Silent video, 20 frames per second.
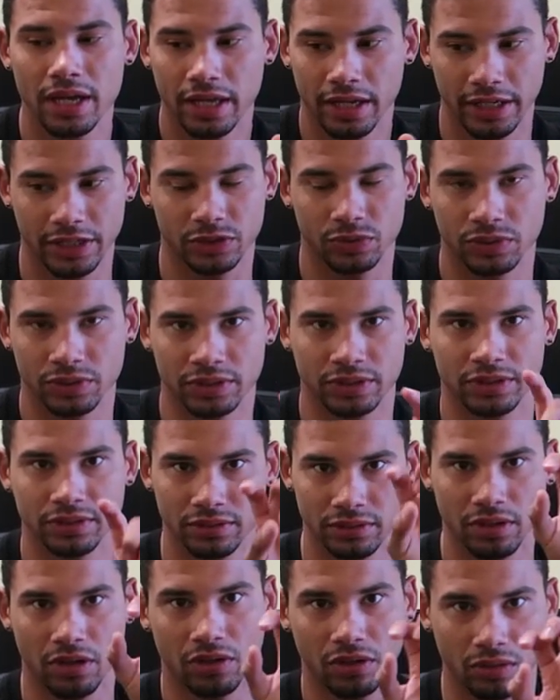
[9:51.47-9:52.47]
And these
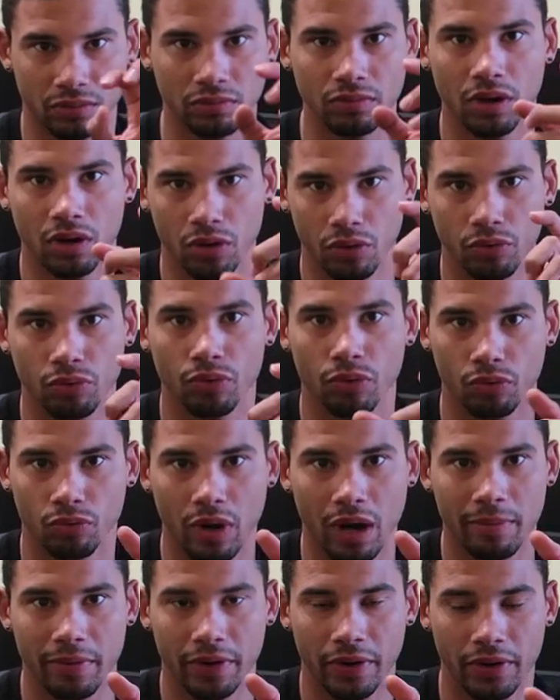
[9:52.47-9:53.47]
ones are the
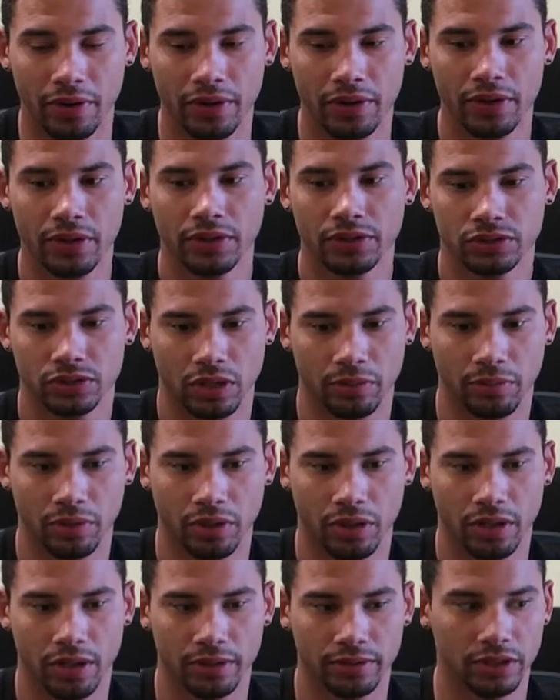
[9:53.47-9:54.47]
rubber. So I'm
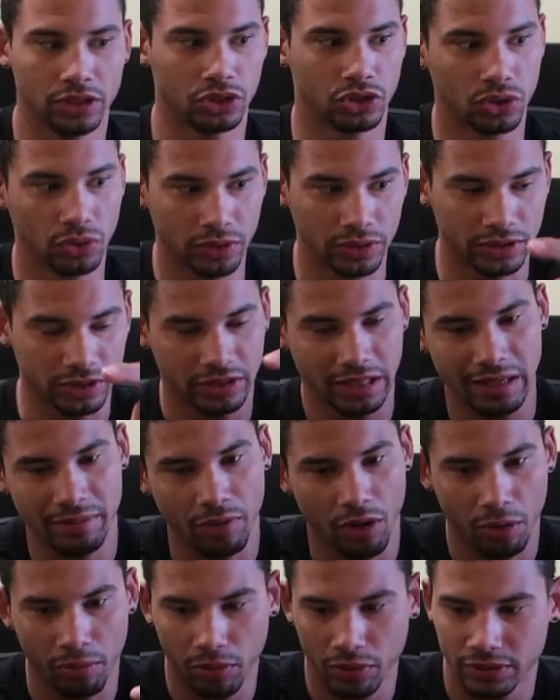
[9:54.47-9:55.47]
going to, as soon as
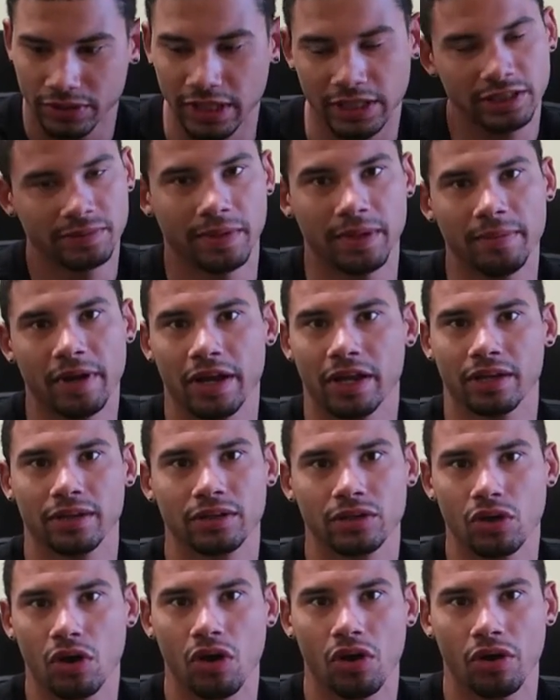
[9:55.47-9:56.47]
T-Mobile sends me my
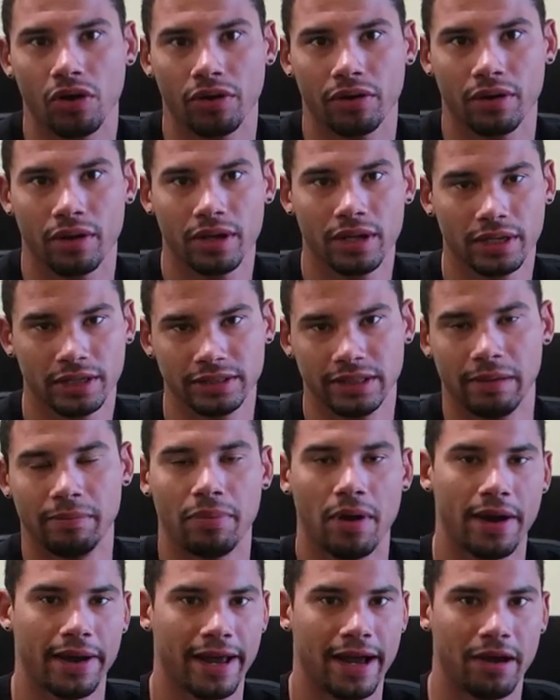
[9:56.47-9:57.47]
card, because they
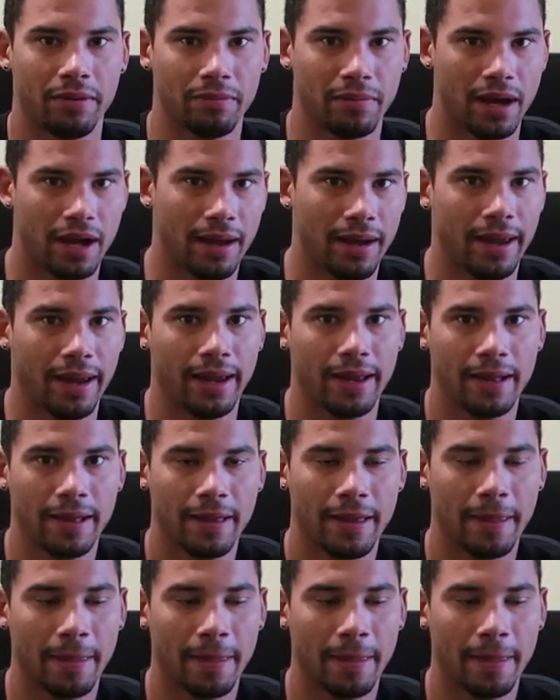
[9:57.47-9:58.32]
bought out my...